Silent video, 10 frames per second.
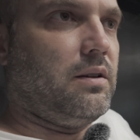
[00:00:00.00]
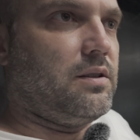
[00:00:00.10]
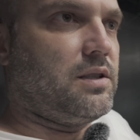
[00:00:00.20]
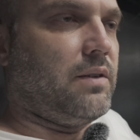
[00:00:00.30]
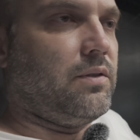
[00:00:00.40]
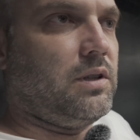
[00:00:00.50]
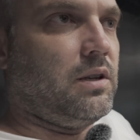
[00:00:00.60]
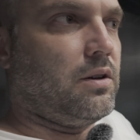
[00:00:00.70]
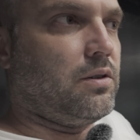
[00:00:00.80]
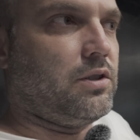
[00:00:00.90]

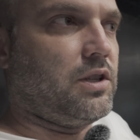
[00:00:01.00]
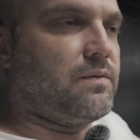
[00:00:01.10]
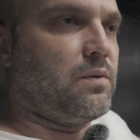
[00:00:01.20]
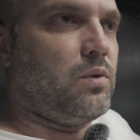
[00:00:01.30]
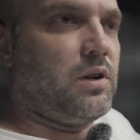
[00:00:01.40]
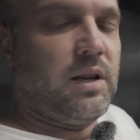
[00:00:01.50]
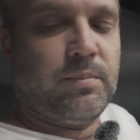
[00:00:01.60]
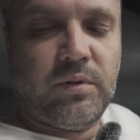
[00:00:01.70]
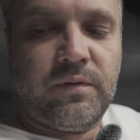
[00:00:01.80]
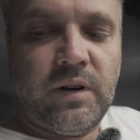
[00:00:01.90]
$1,700 just for one
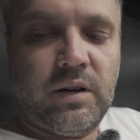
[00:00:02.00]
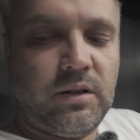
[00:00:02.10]
amplifier